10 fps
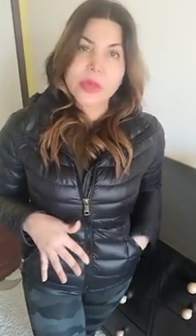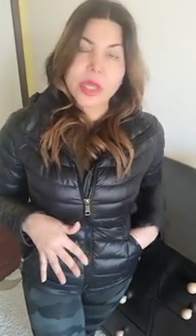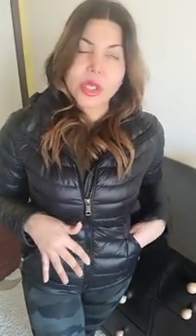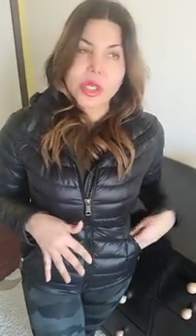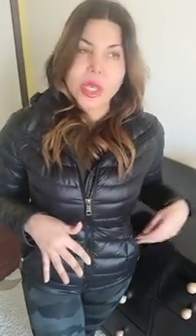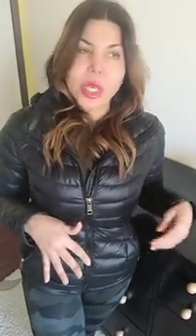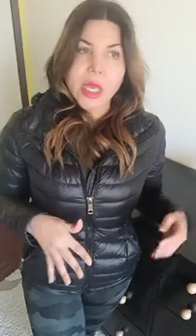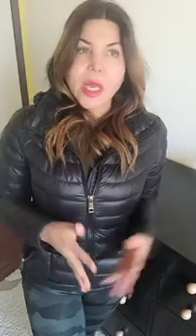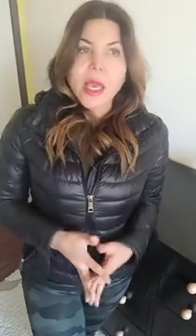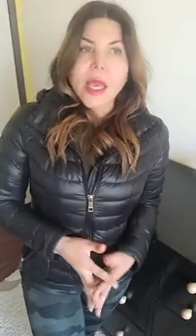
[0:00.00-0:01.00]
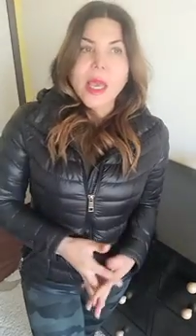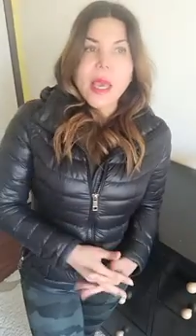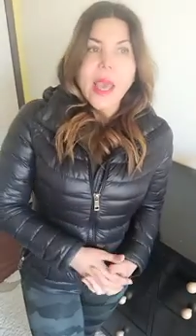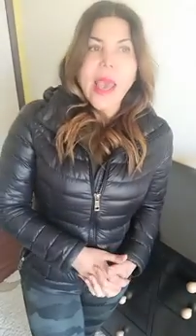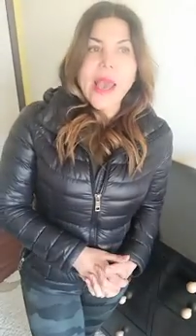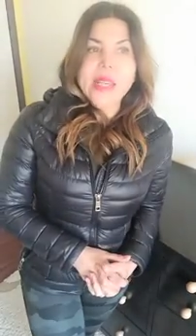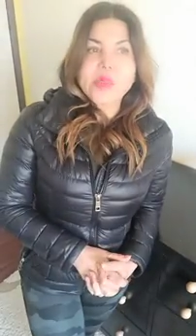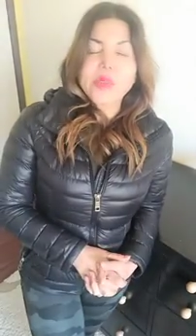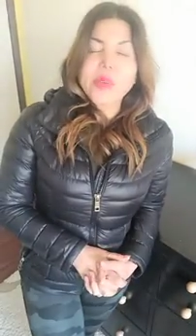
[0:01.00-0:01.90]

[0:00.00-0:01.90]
which has for